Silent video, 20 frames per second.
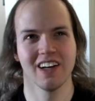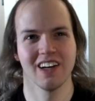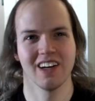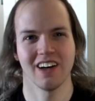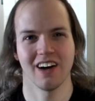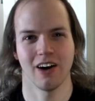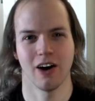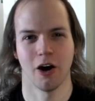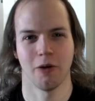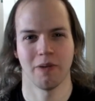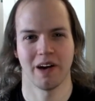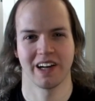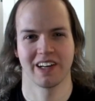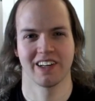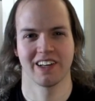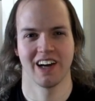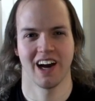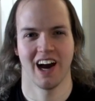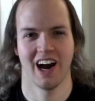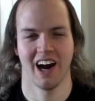Oh my
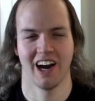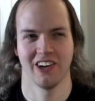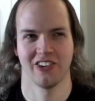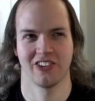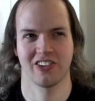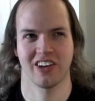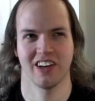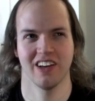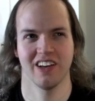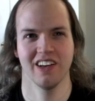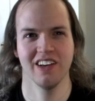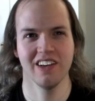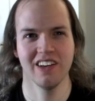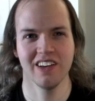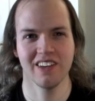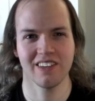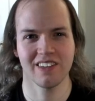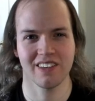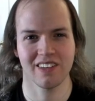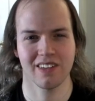gosh.
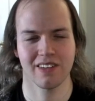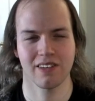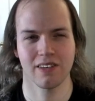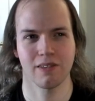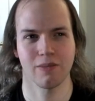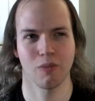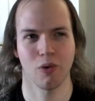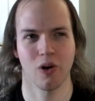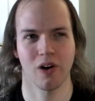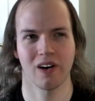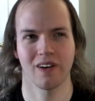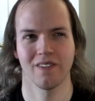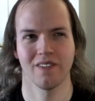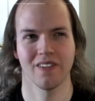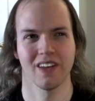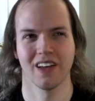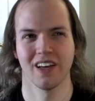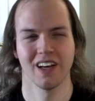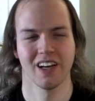It's more...